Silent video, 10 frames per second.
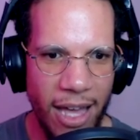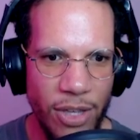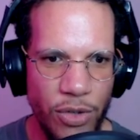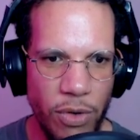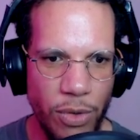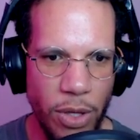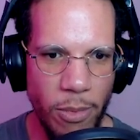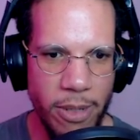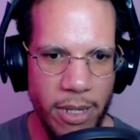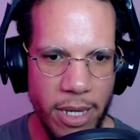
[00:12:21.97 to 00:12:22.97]
Truth
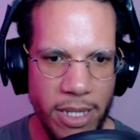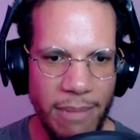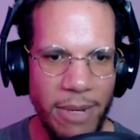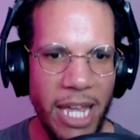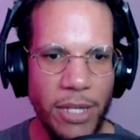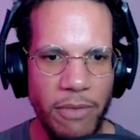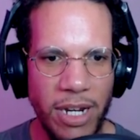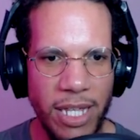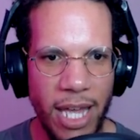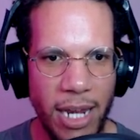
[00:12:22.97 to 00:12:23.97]
Loop. Somebody else
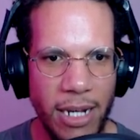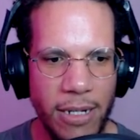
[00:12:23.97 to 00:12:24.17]
rented that.